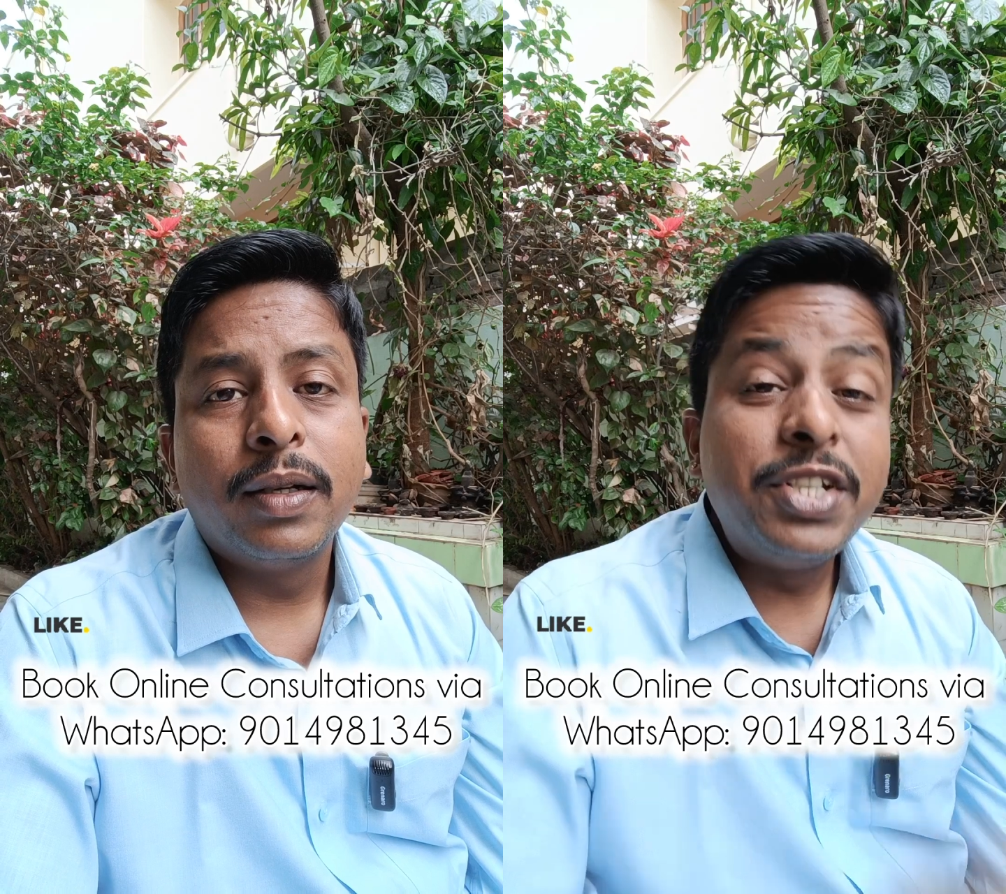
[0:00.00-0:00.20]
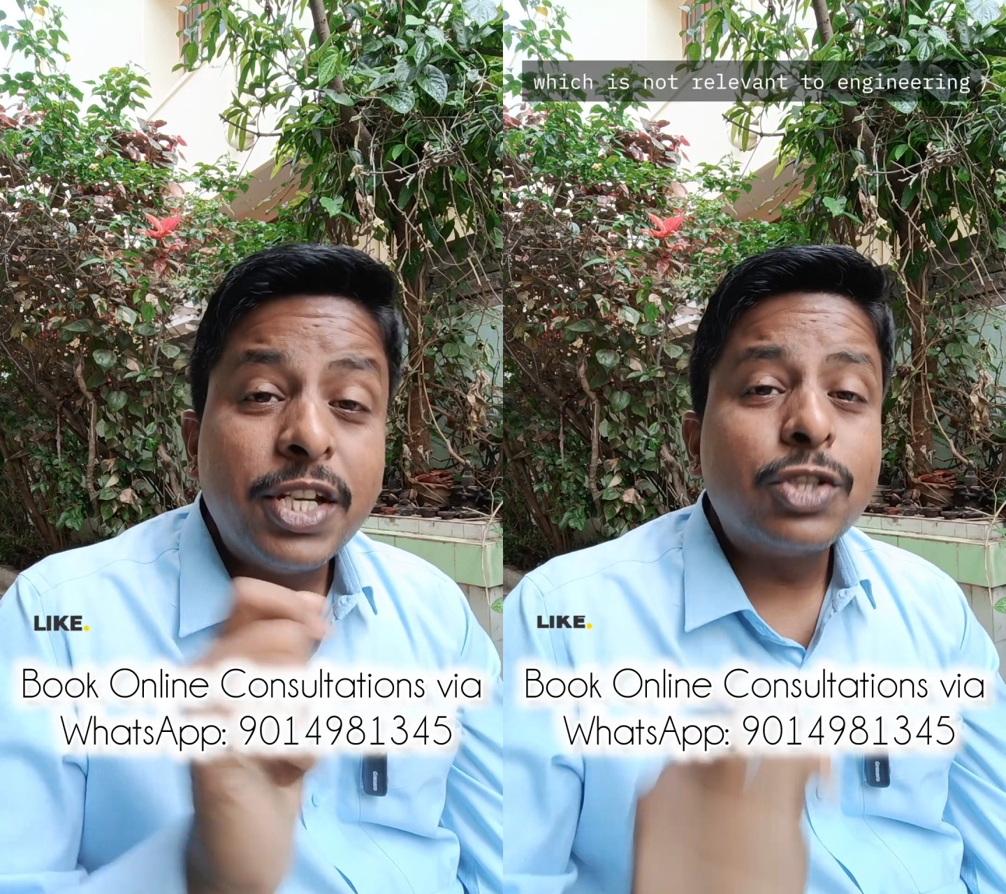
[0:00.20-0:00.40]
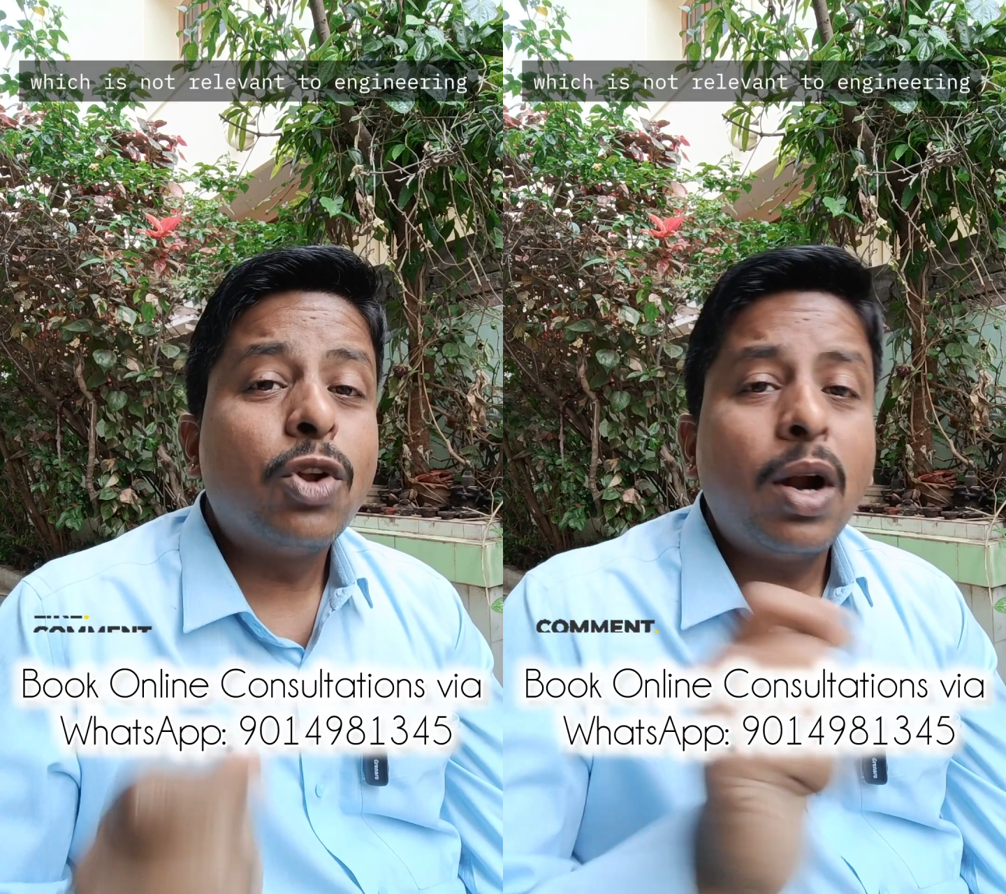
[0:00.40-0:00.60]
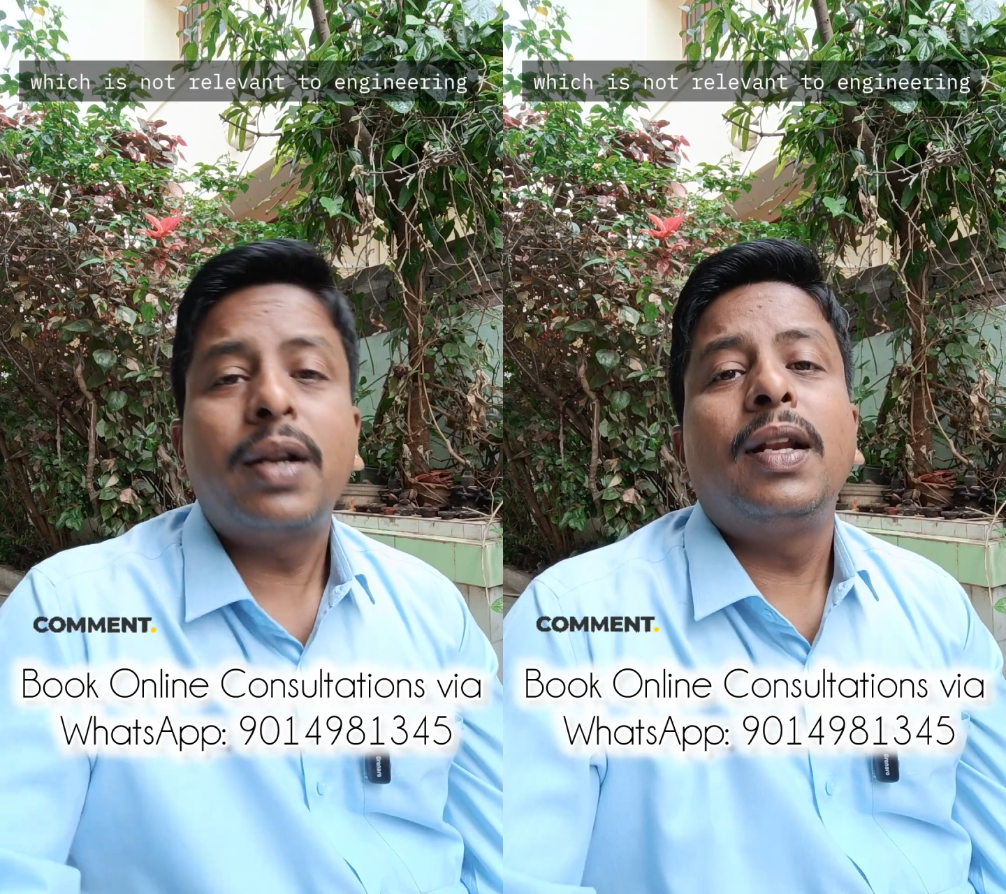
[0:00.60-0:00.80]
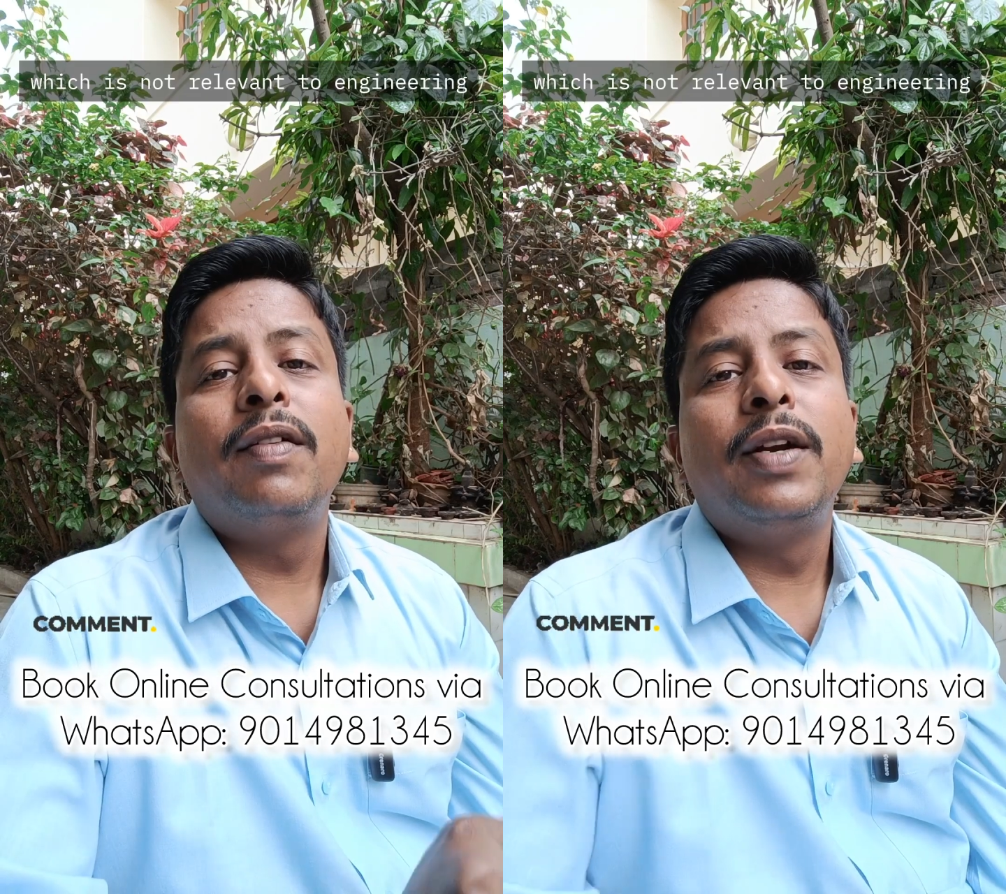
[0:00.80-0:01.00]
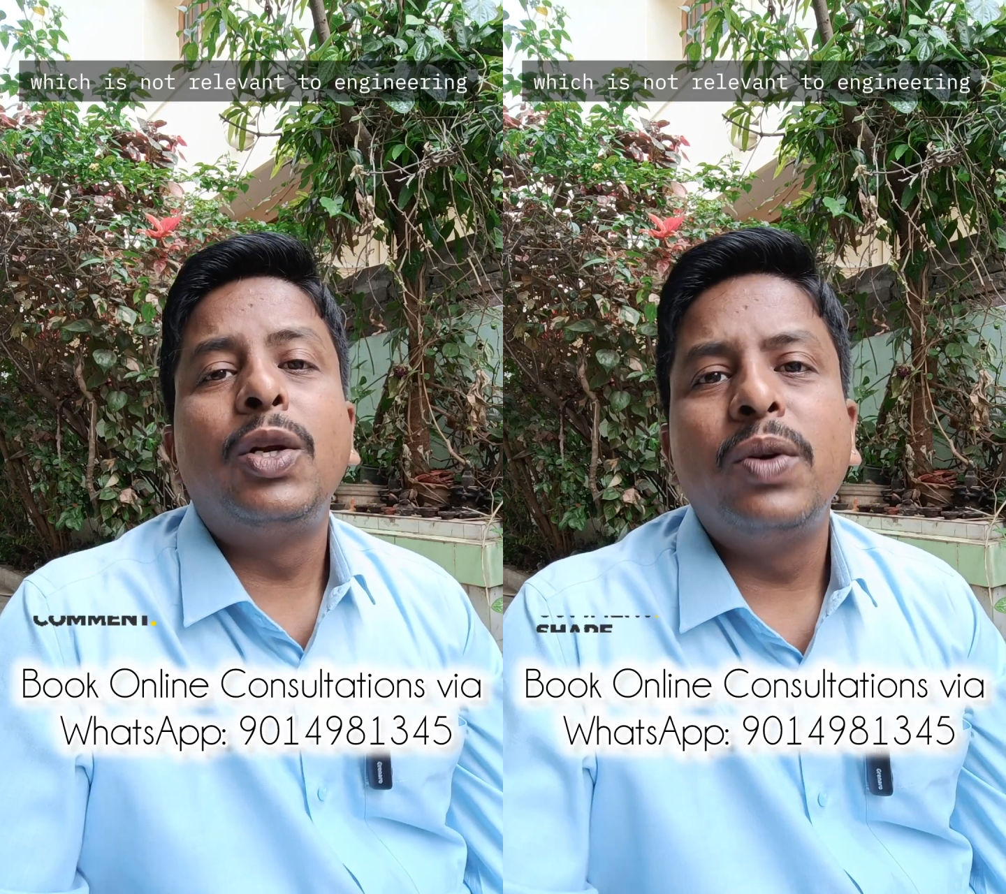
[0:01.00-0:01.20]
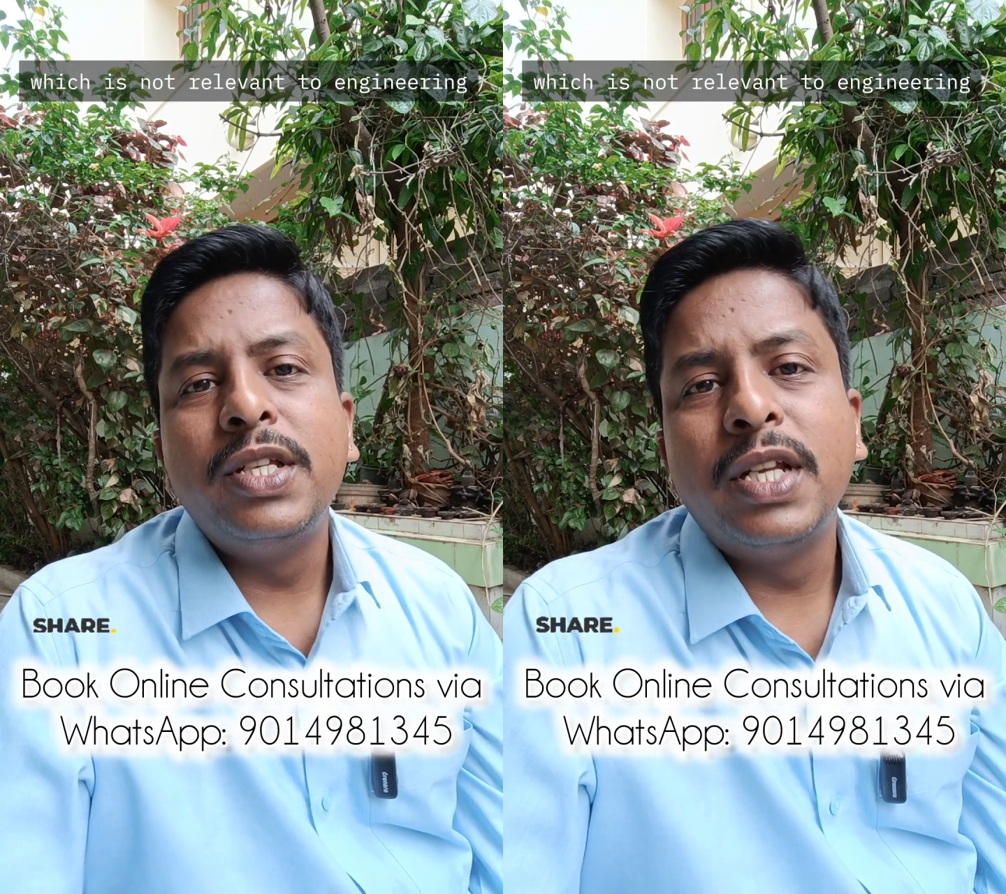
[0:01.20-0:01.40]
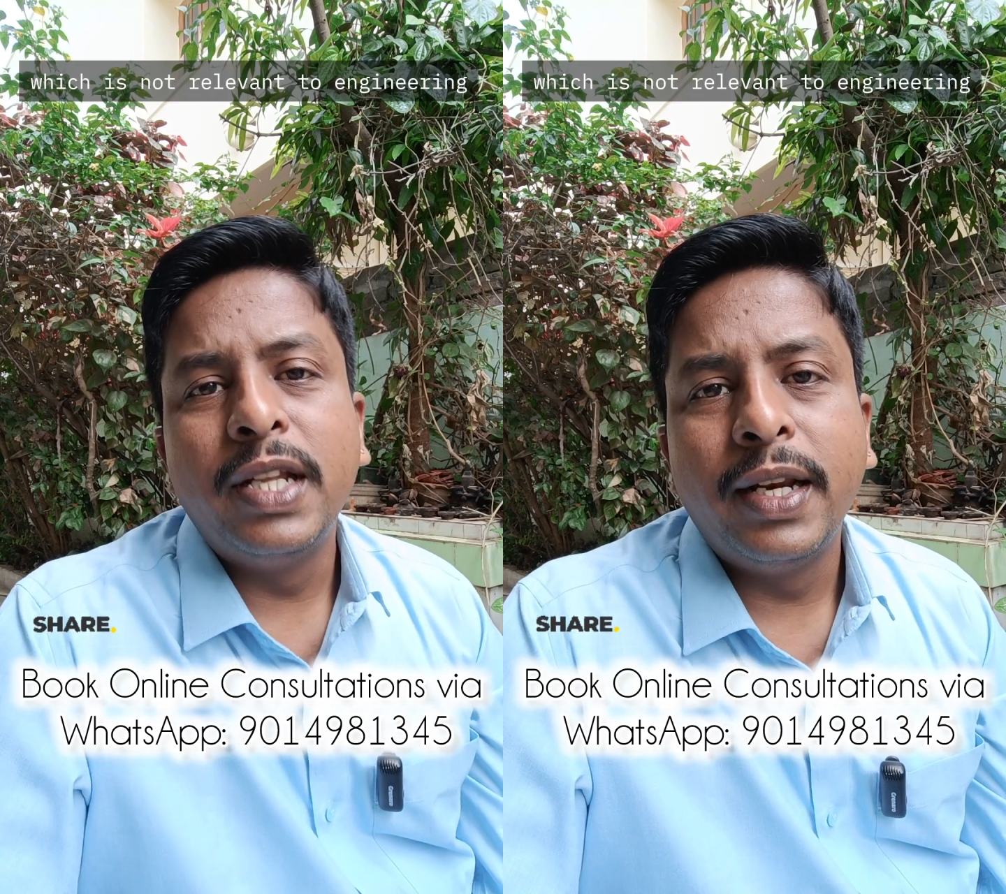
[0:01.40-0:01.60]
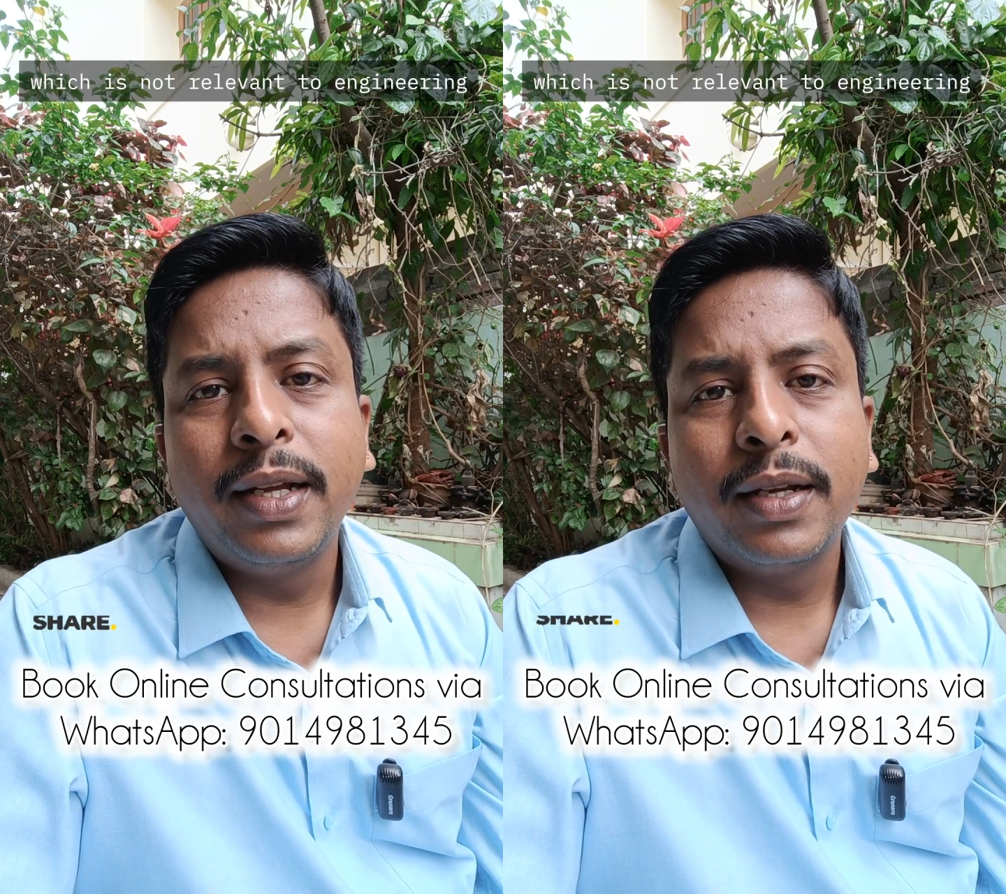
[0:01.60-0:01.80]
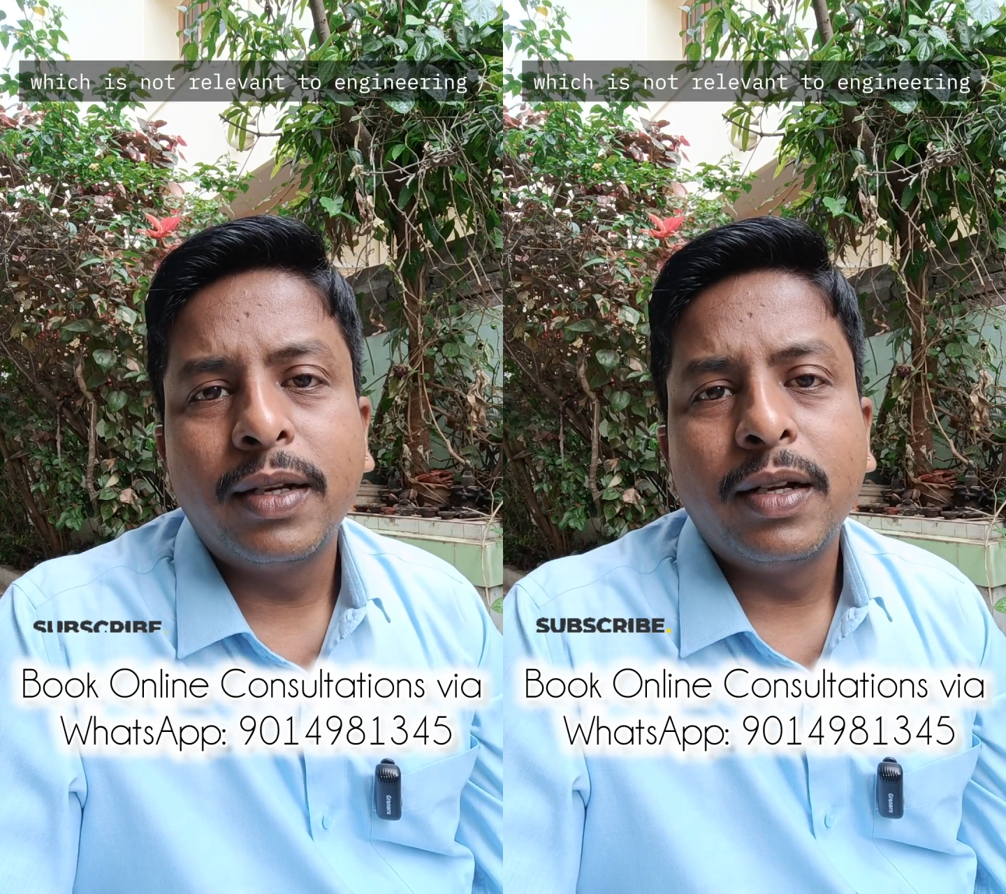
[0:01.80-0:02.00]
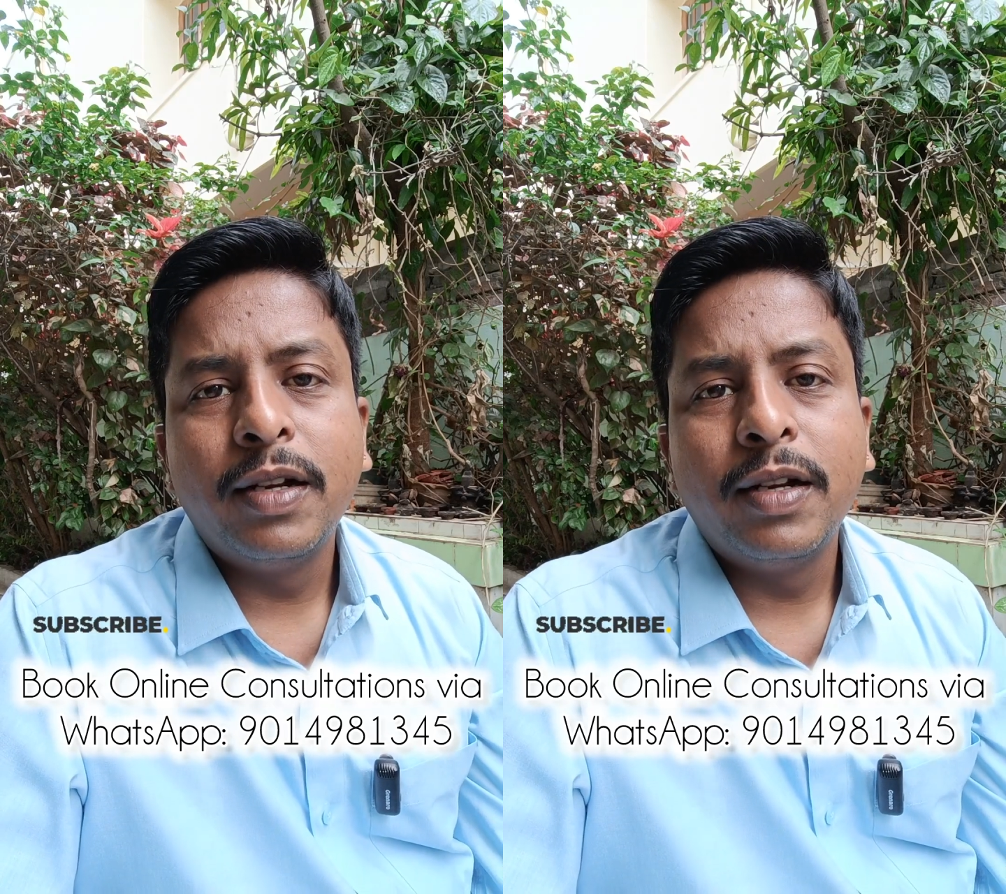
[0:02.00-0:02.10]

which is not relevant to engineering,